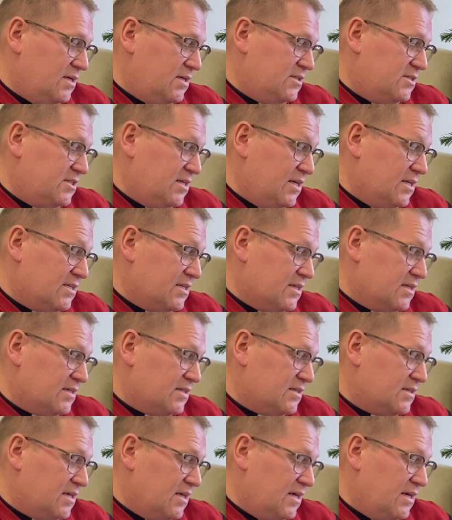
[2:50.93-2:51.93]

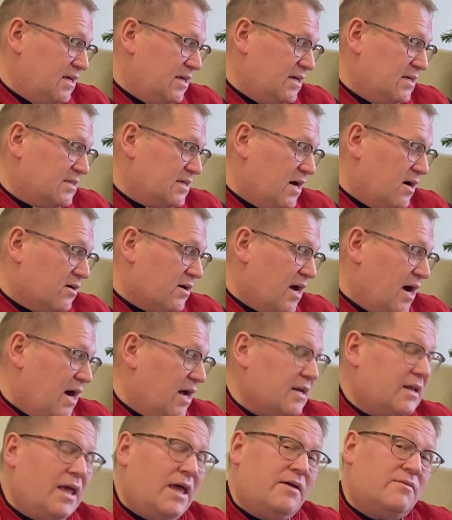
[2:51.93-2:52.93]
Jesus is how
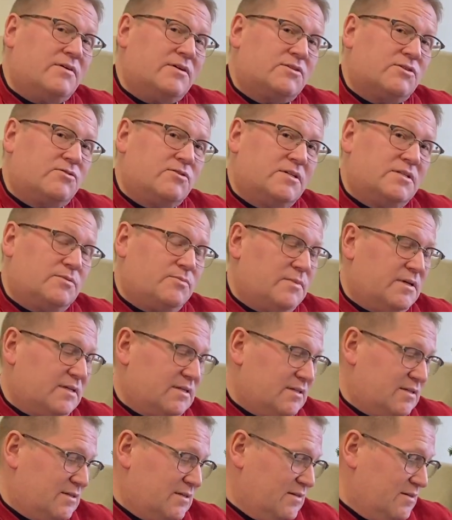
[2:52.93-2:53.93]
God gave us
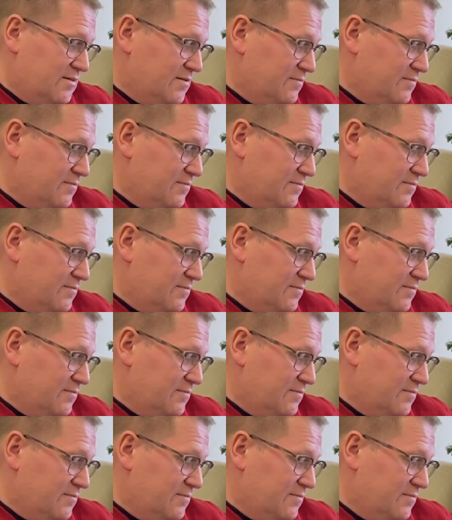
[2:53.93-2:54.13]
Christmas."